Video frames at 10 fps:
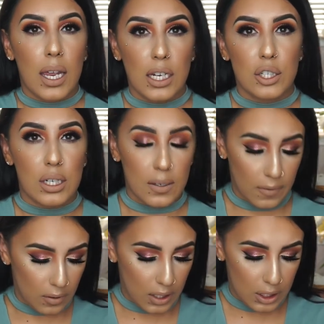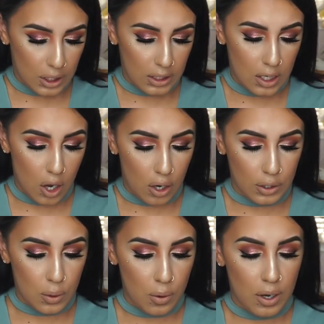HD foundation to
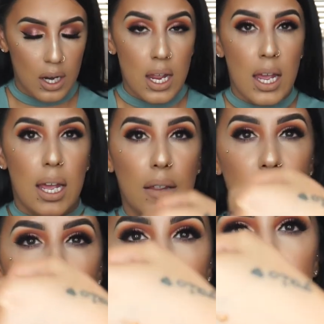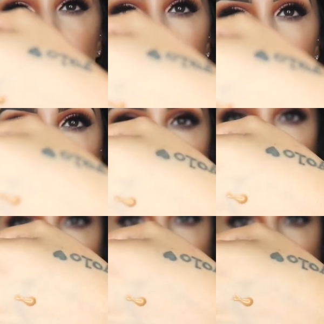contour. And this is the color
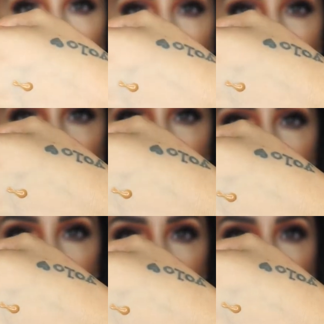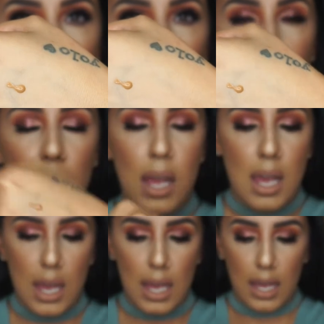that I got, Deep Warm.
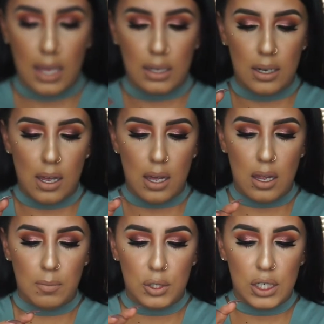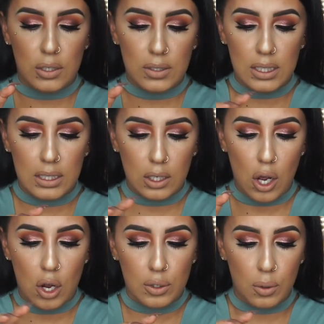And um, she uses it to
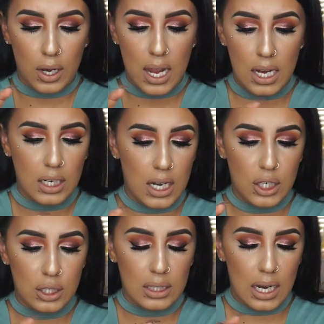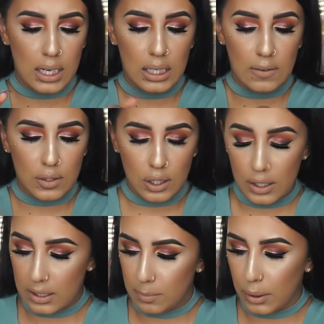contour it and it just kind of gives her
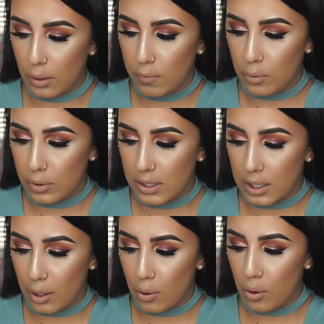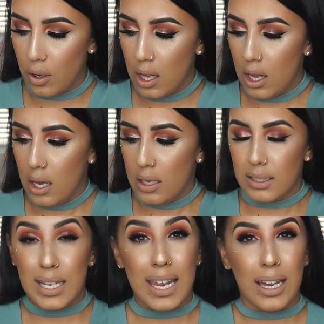this beautiful, subtle
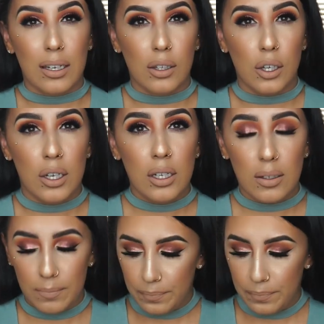tan look.